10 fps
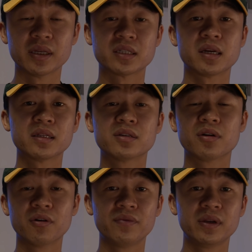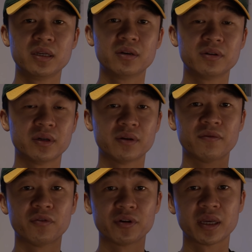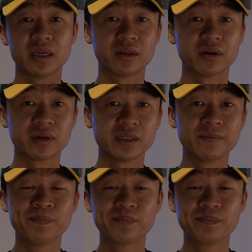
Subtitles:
I shot this whole video on 4K 30.